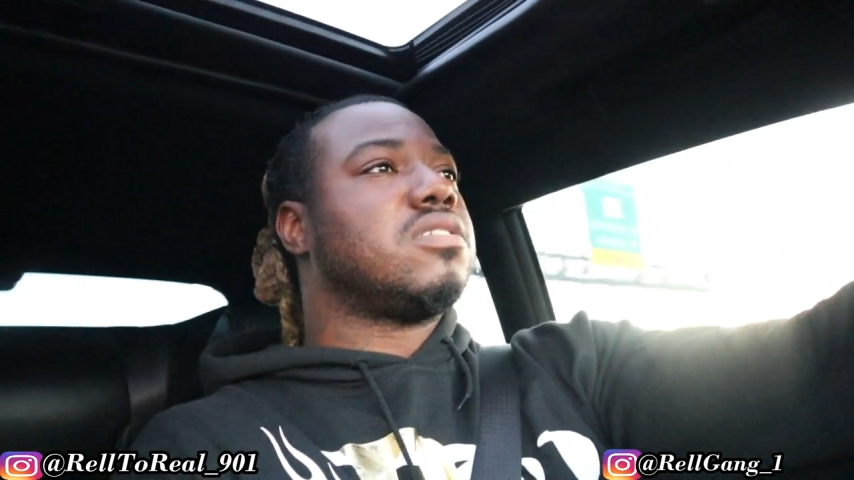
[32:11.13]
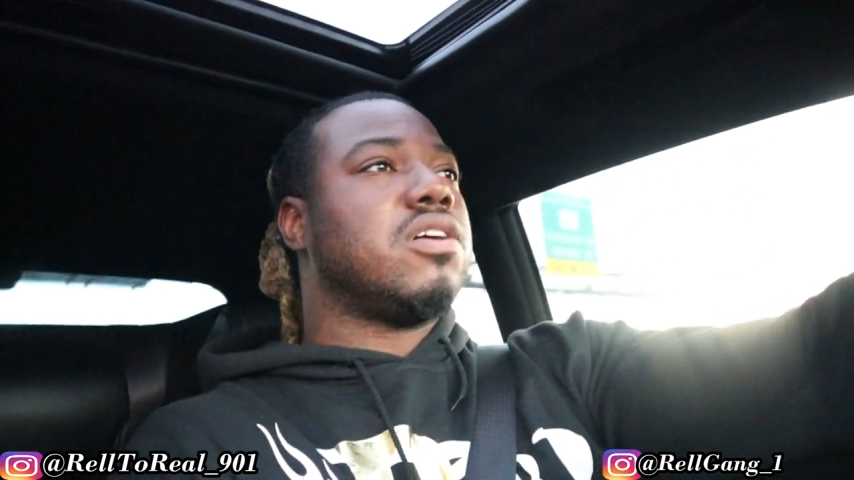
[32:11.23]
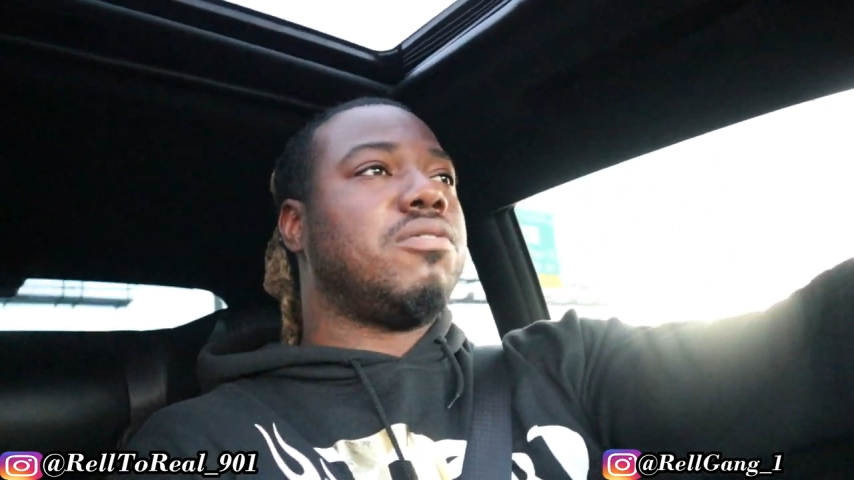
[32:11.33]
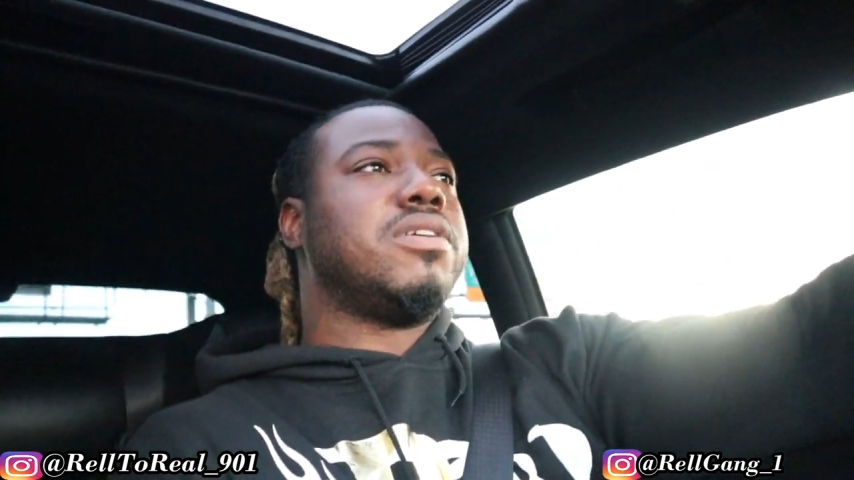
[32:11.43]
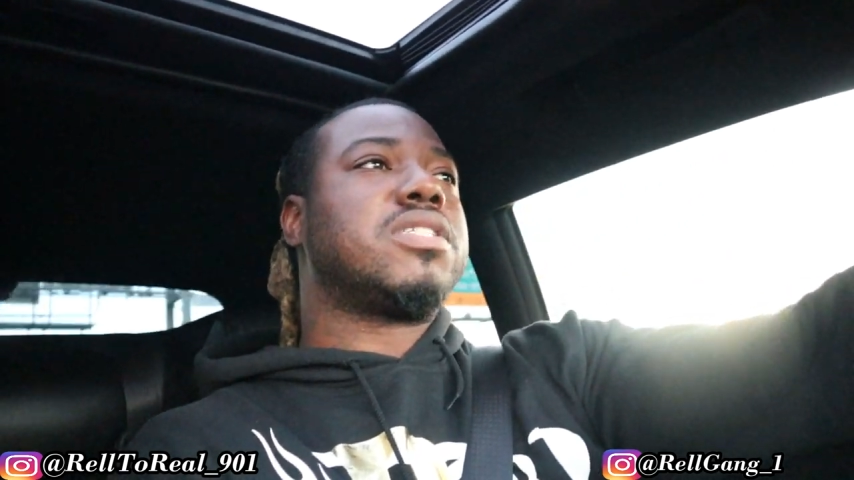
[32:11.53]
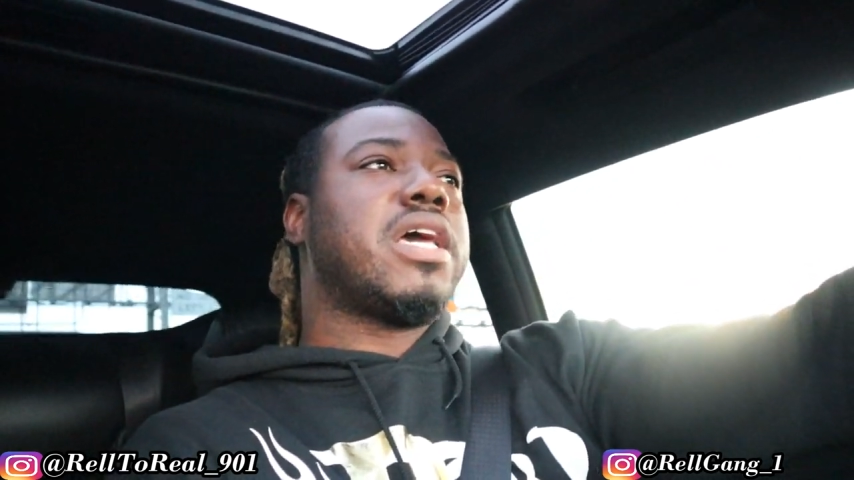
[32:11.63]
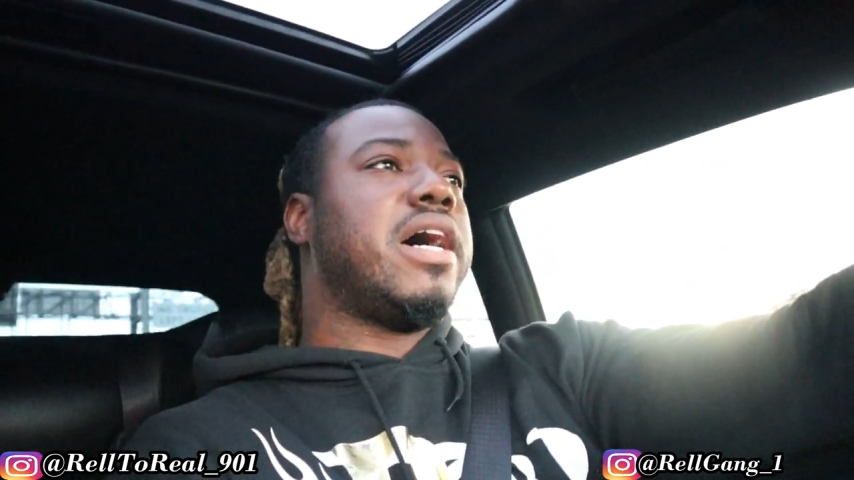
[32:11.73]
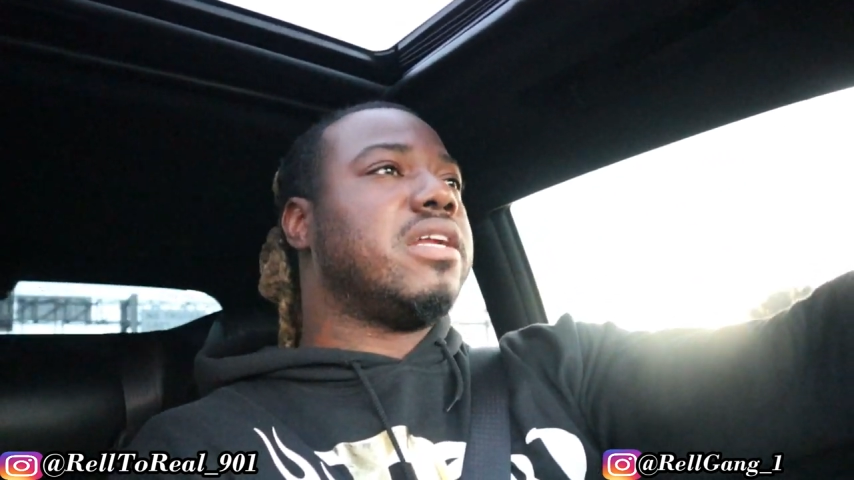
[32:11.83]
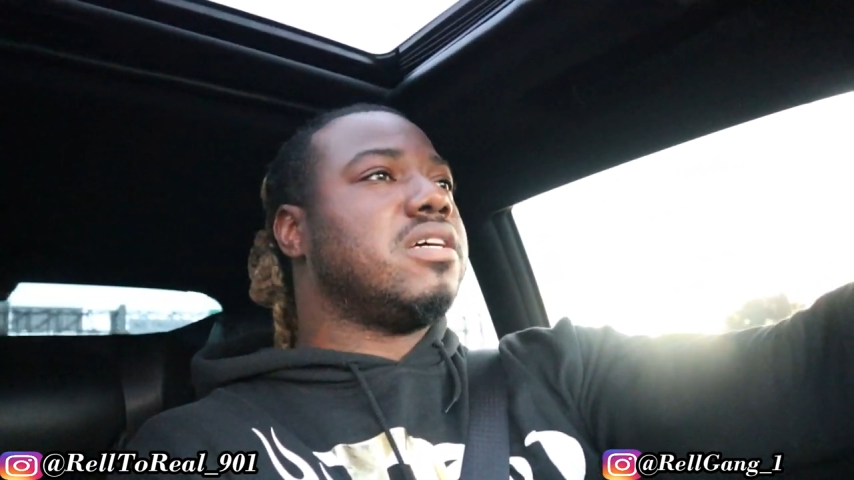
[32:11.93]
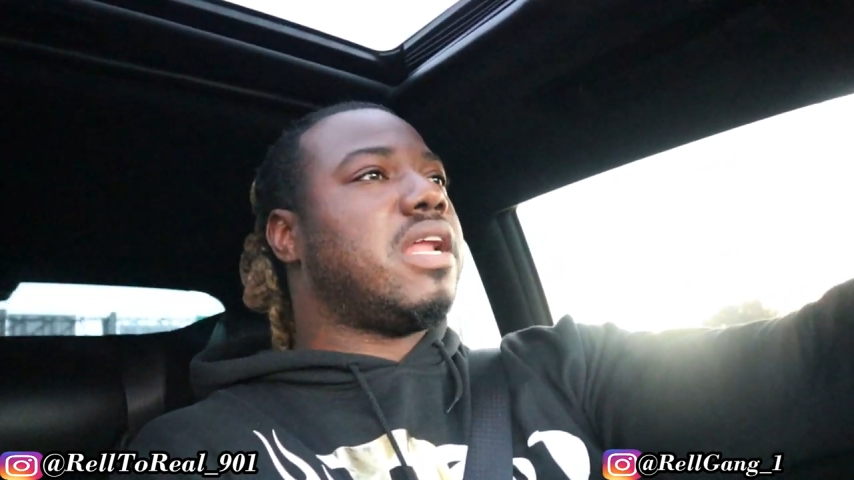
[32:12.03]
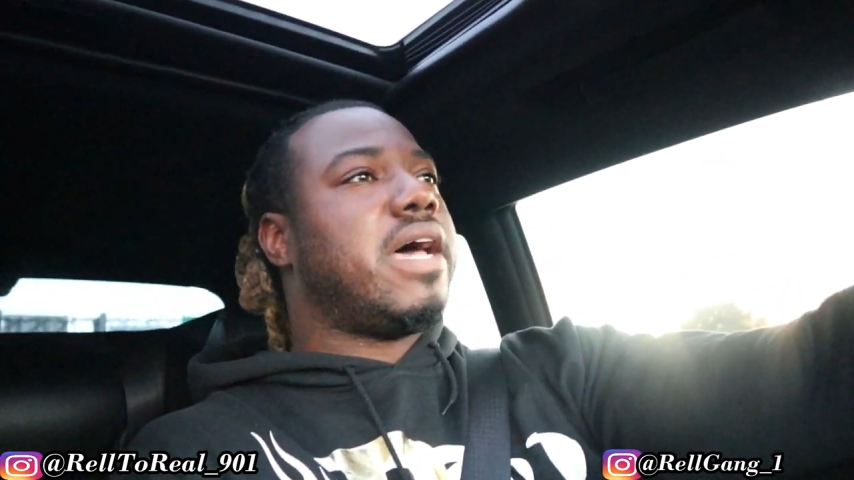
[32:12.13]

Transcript: So it's kind of